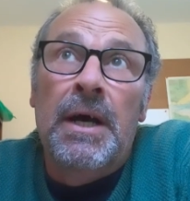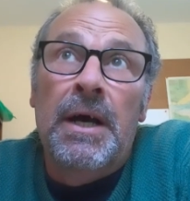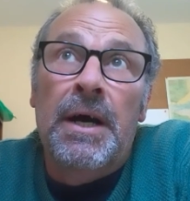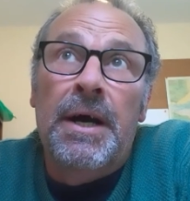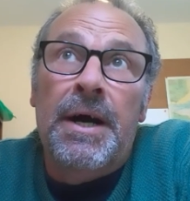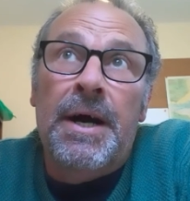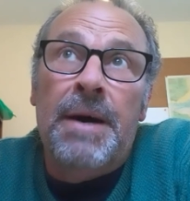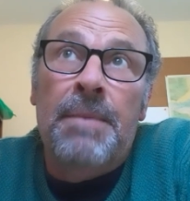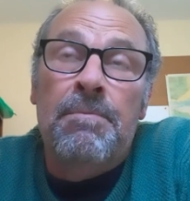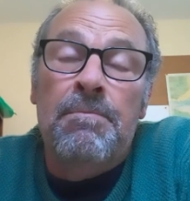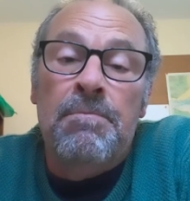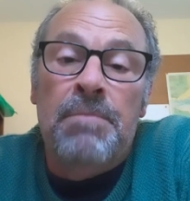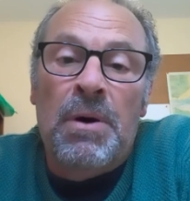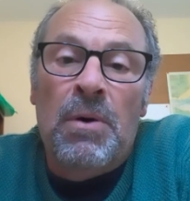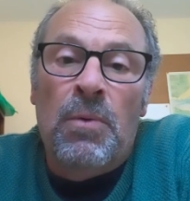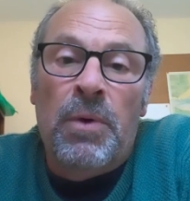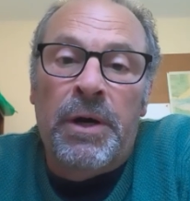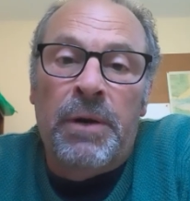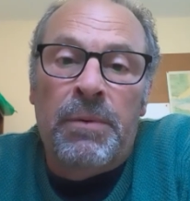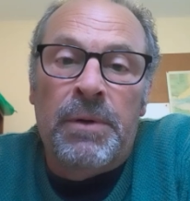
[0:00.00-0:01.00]
But
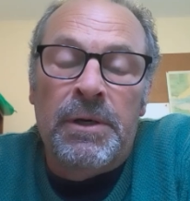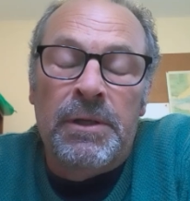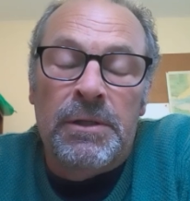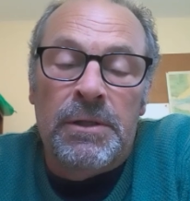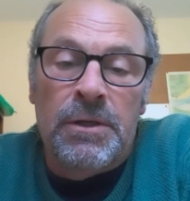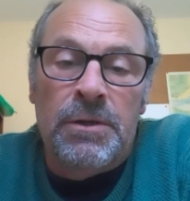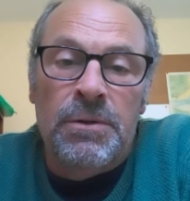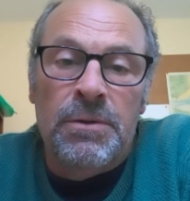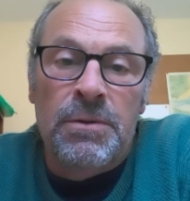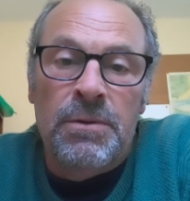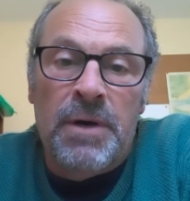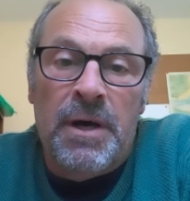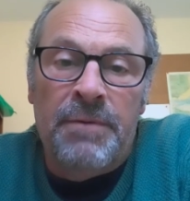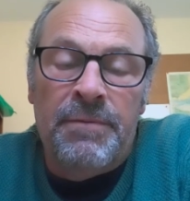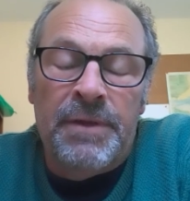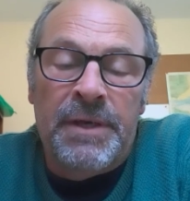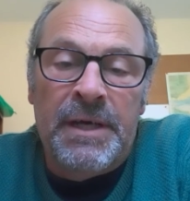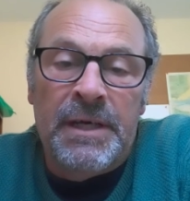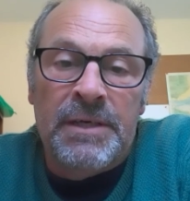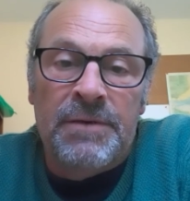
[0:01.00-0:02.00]
what I want to do over
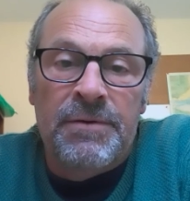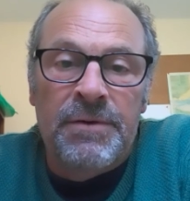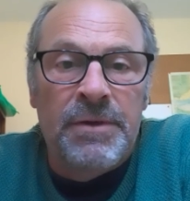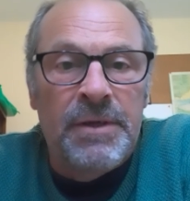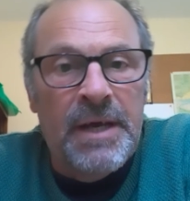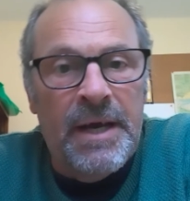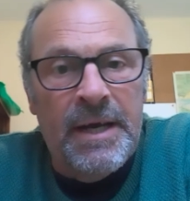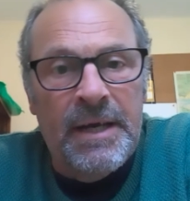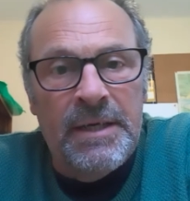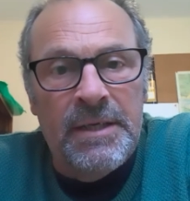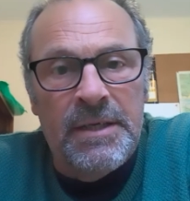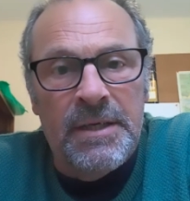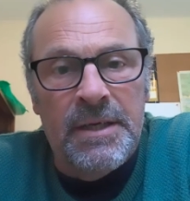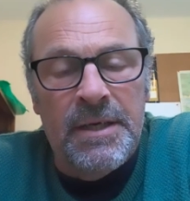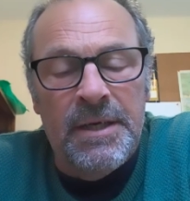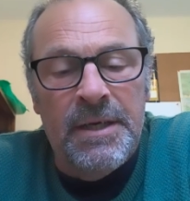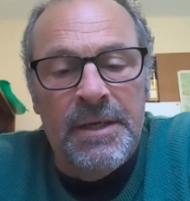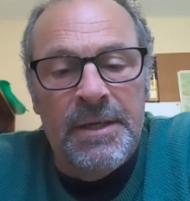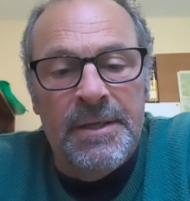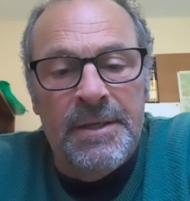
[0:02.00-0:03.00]
the next few days
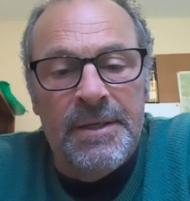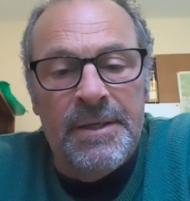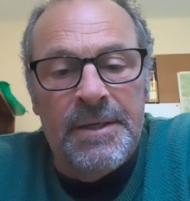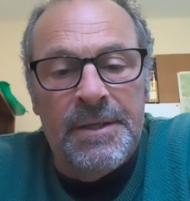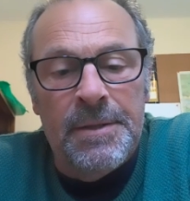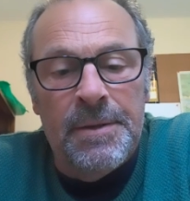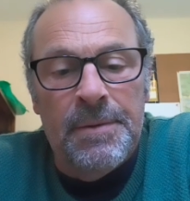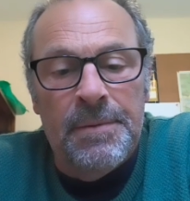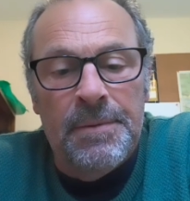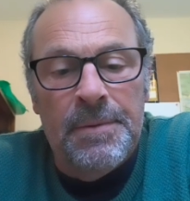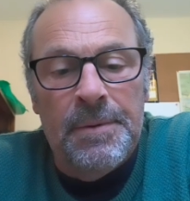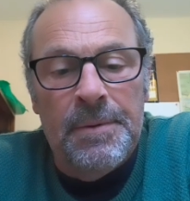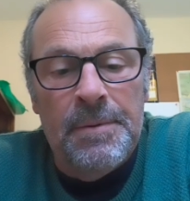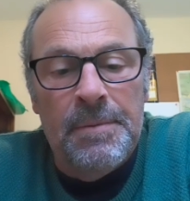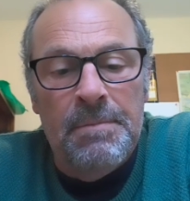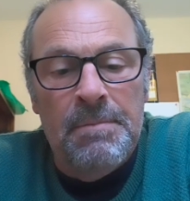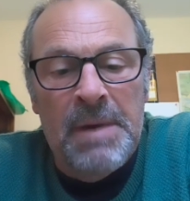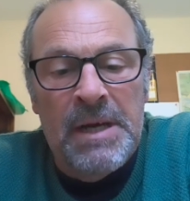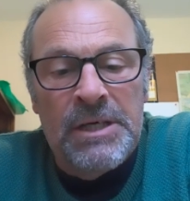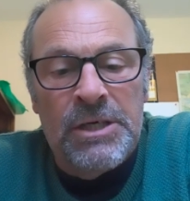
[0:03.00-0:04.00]
is
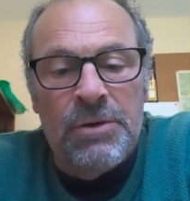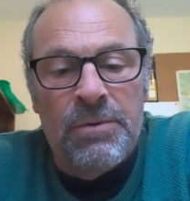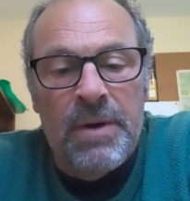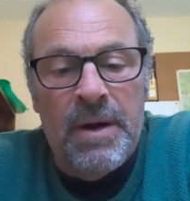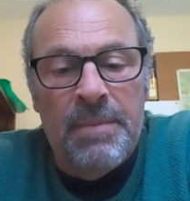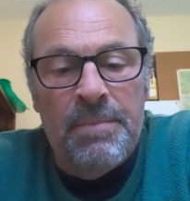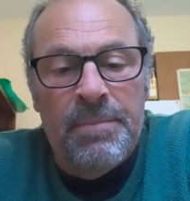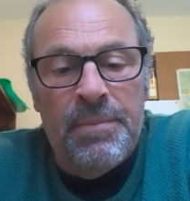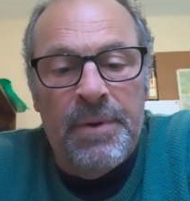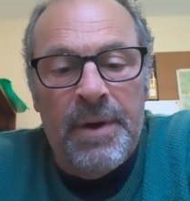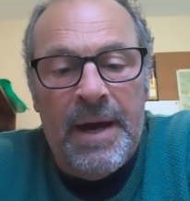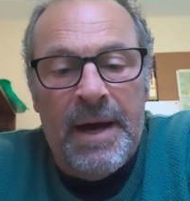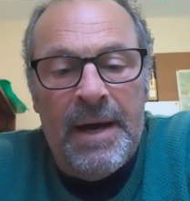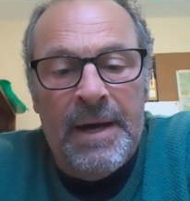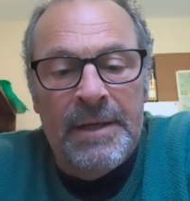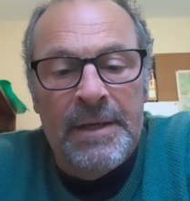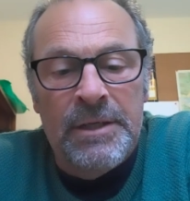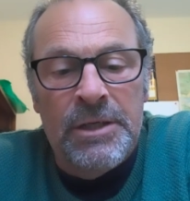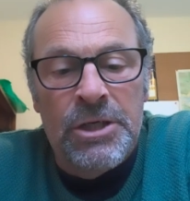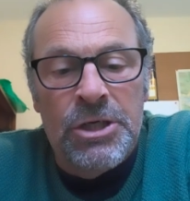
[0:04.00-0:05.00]
measure up
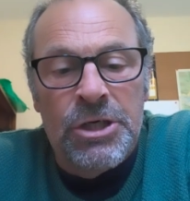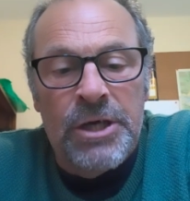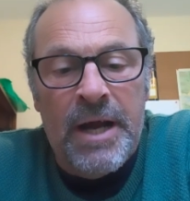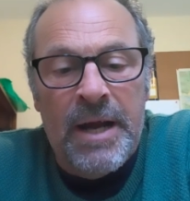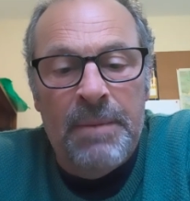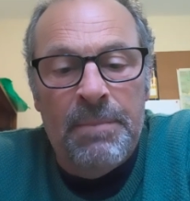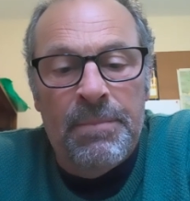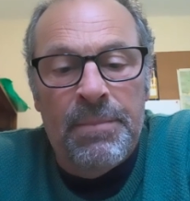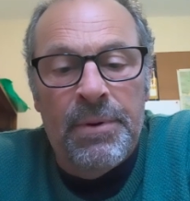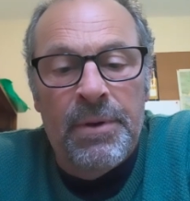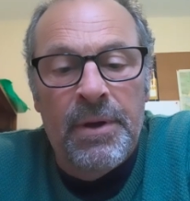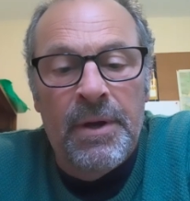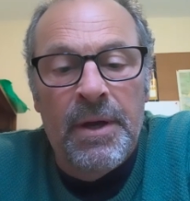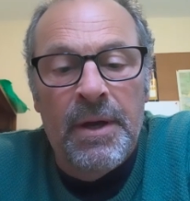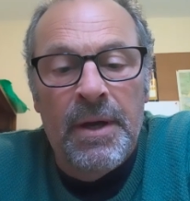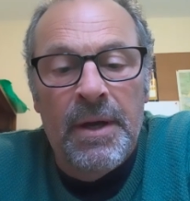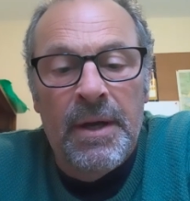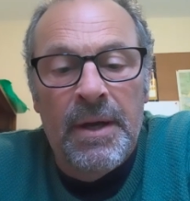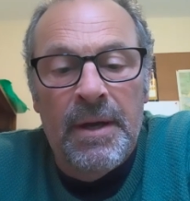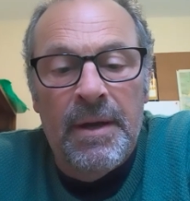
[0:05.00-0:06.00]
and shape
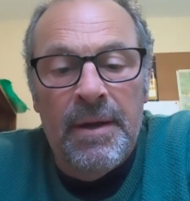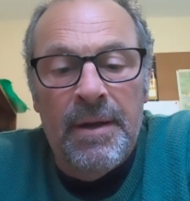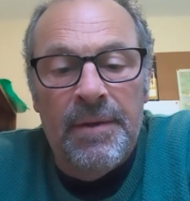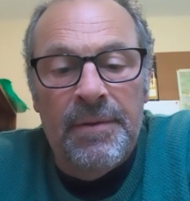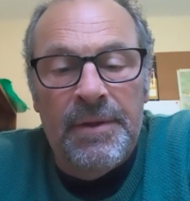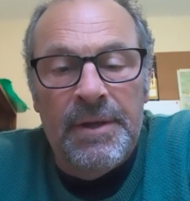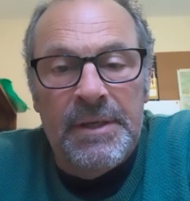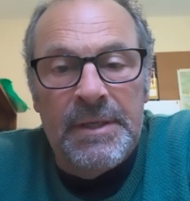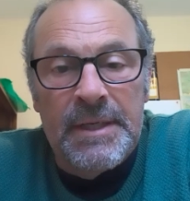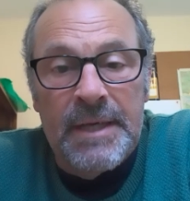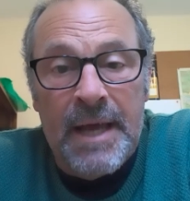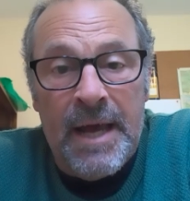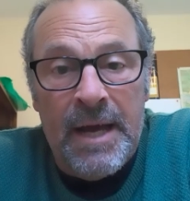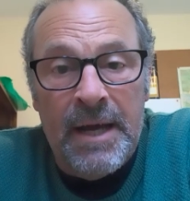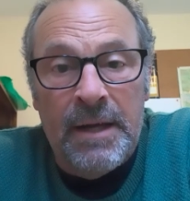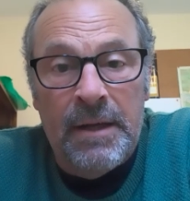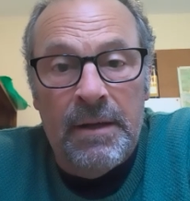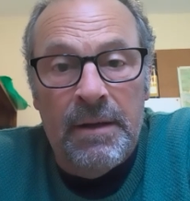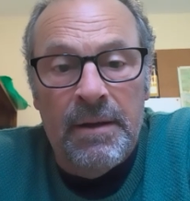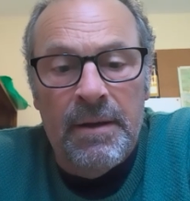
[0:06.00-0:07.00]
the
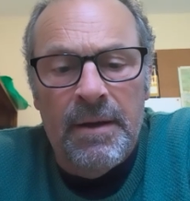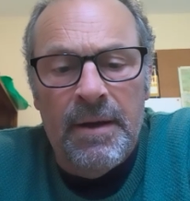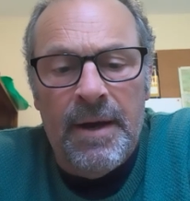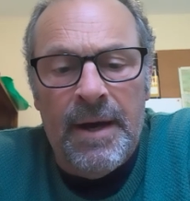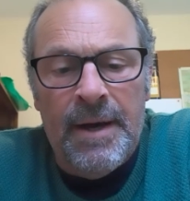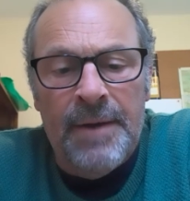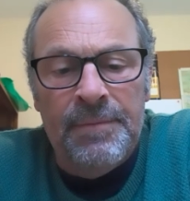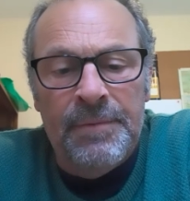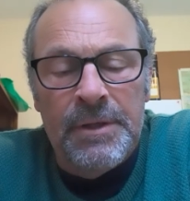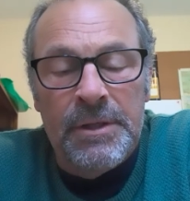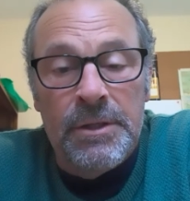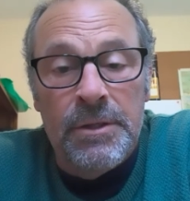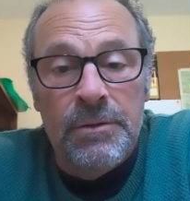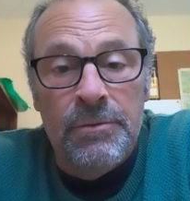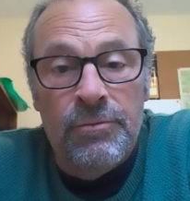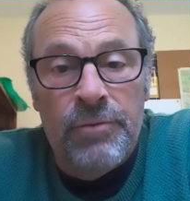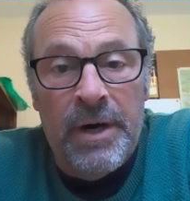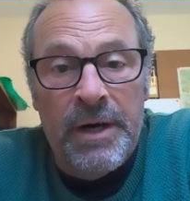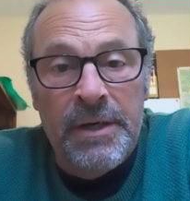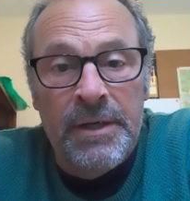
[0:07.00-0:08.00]
skeg and the two
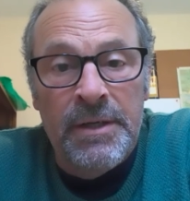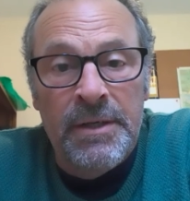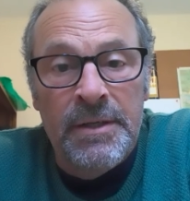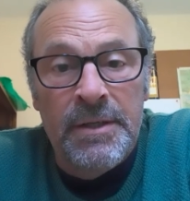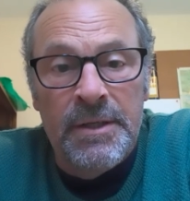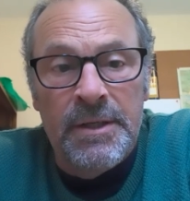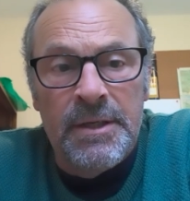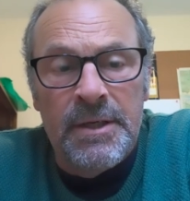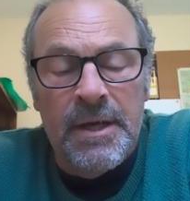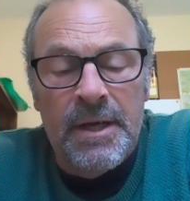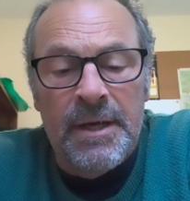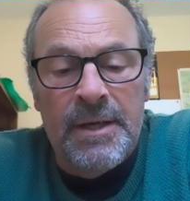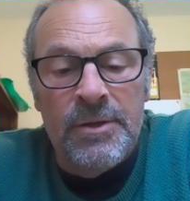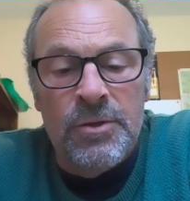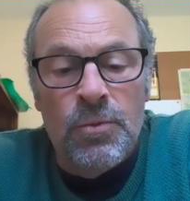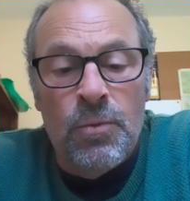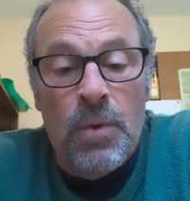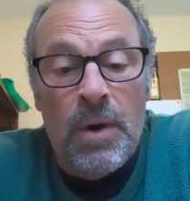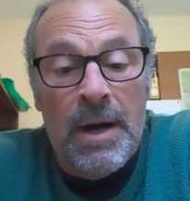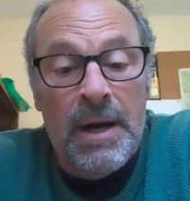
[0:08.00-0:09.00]
runners, as
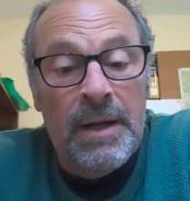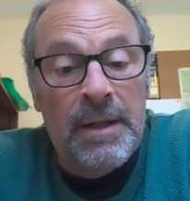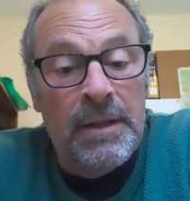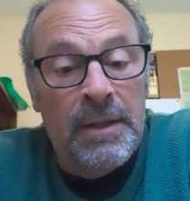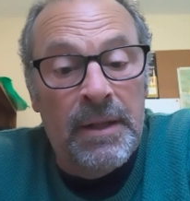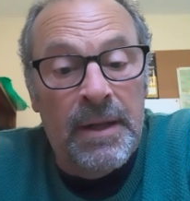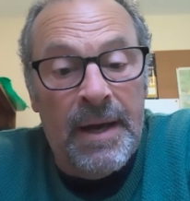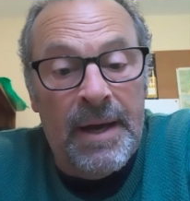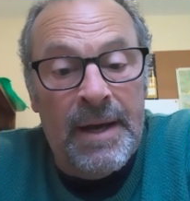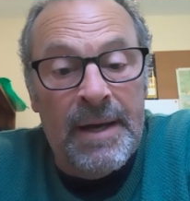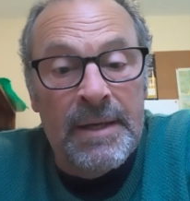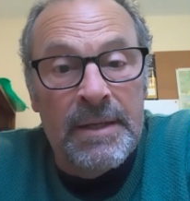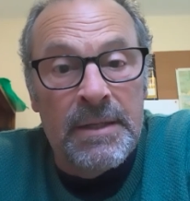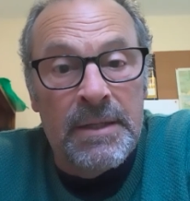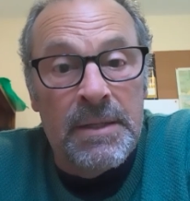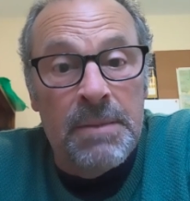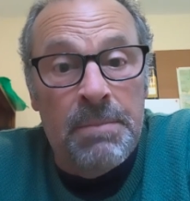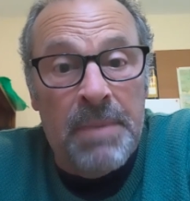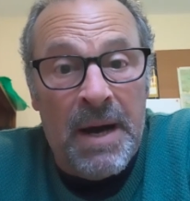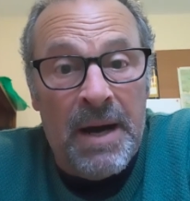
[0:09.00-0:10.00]
well as
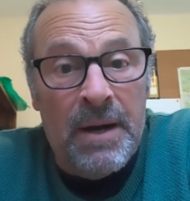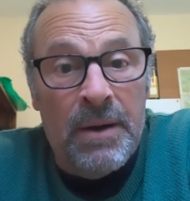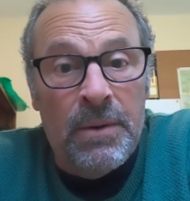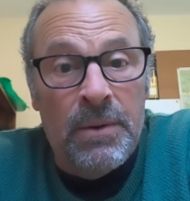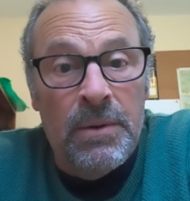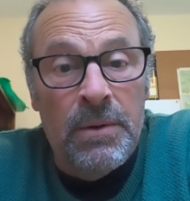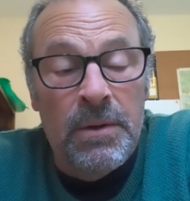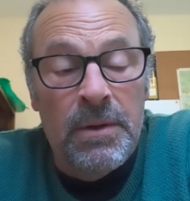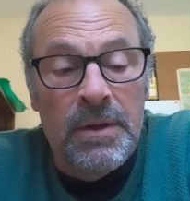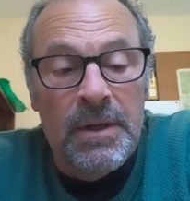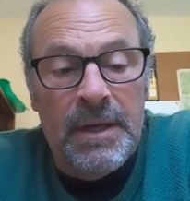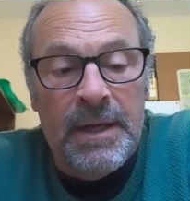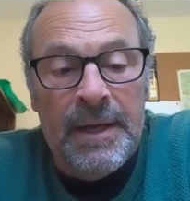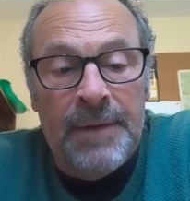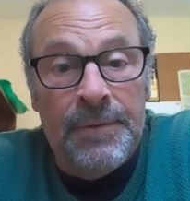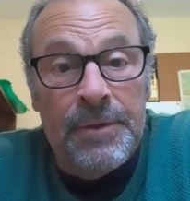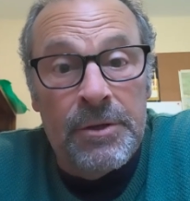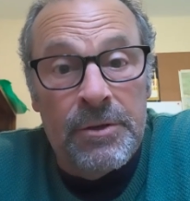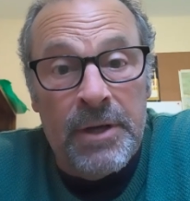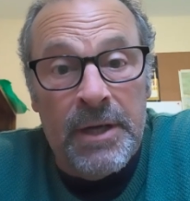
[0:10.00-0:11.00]
the bow
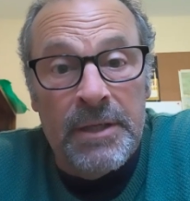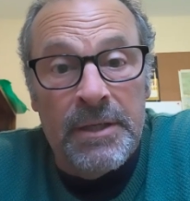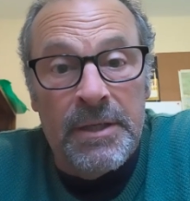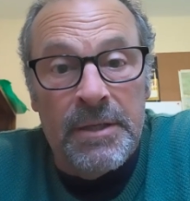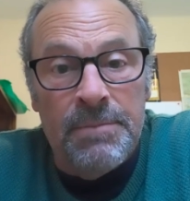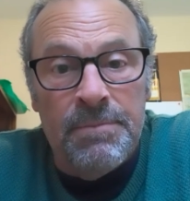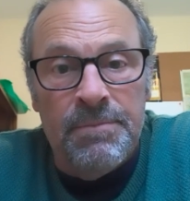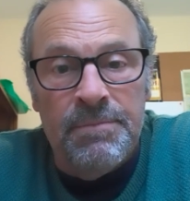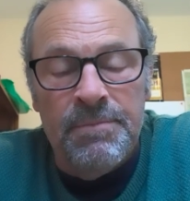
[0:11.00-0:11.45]
and the transom.